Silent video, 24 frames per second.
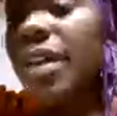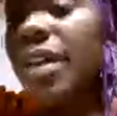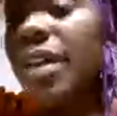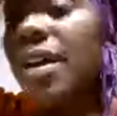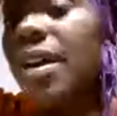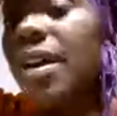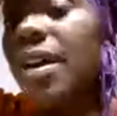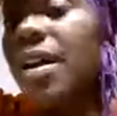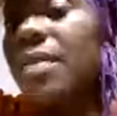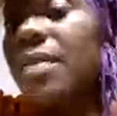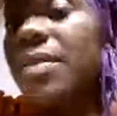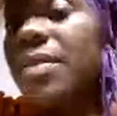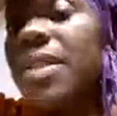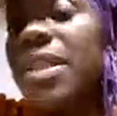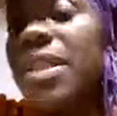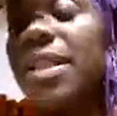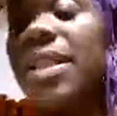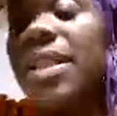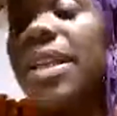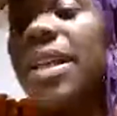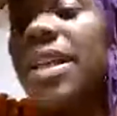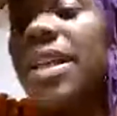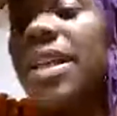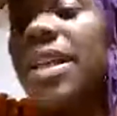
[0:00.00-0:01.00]
to
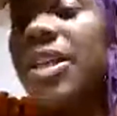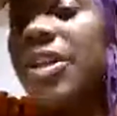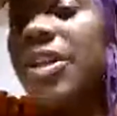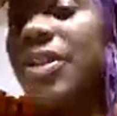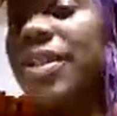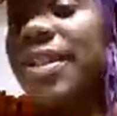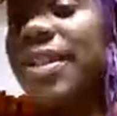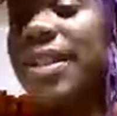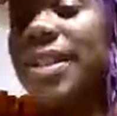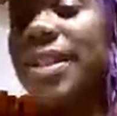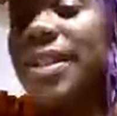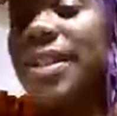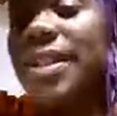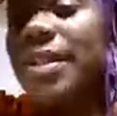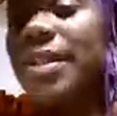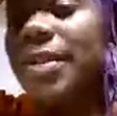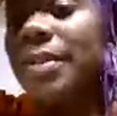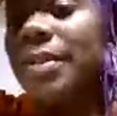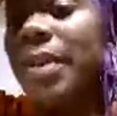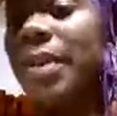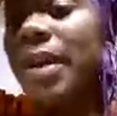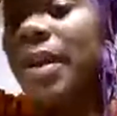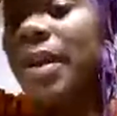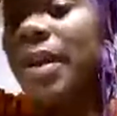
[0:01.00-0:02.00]
get in your
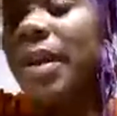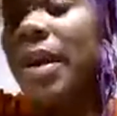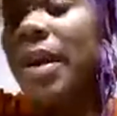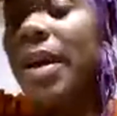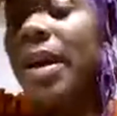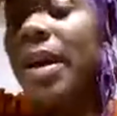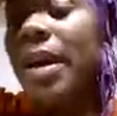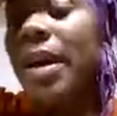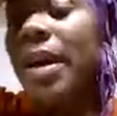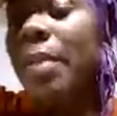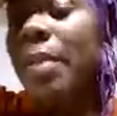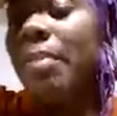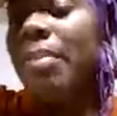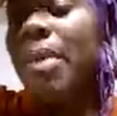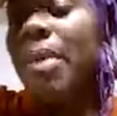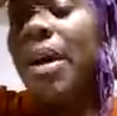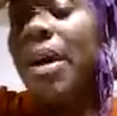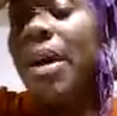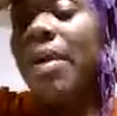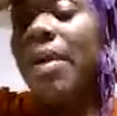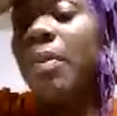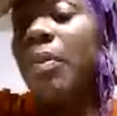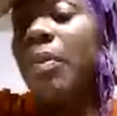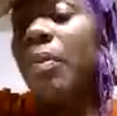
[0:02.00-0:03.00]
system,
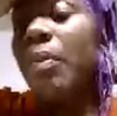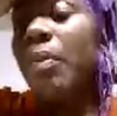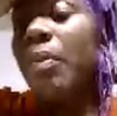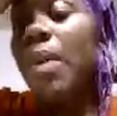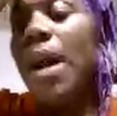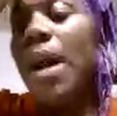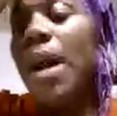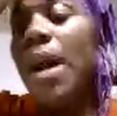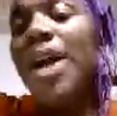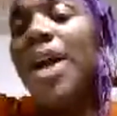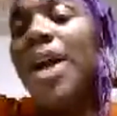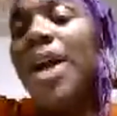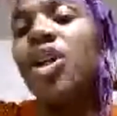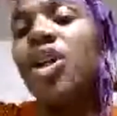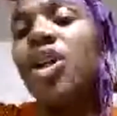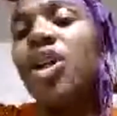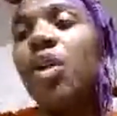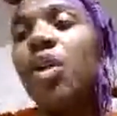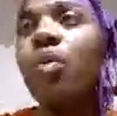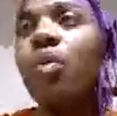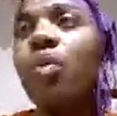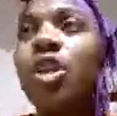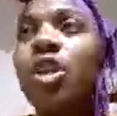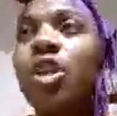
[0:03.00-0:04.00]
but I
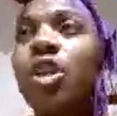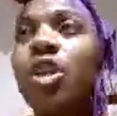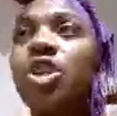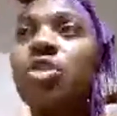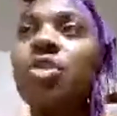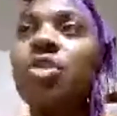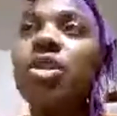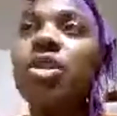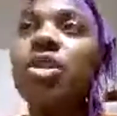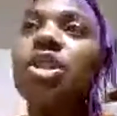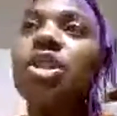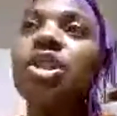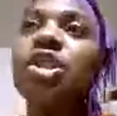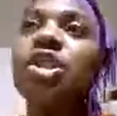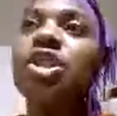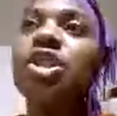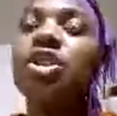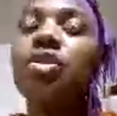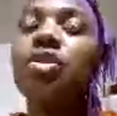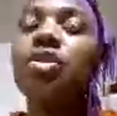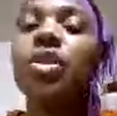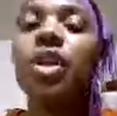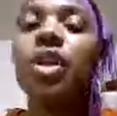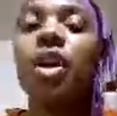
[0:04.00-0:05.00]
don't want you to just
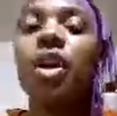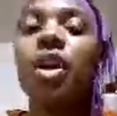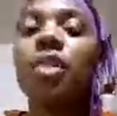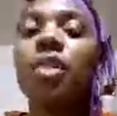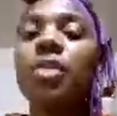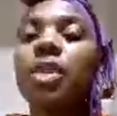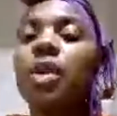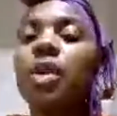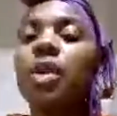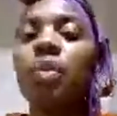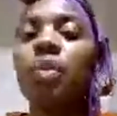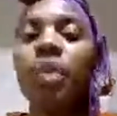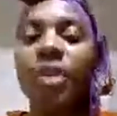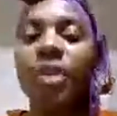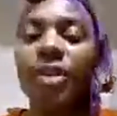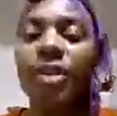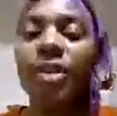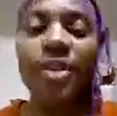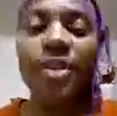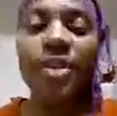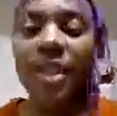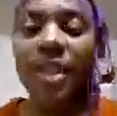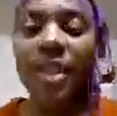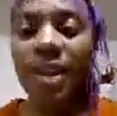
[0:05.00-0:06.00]
use herbs when you're
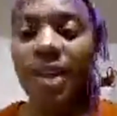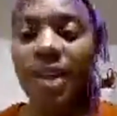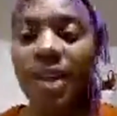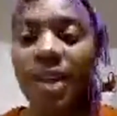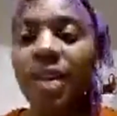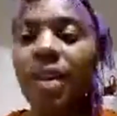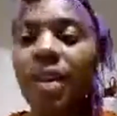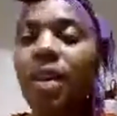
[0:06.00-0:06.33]
sick.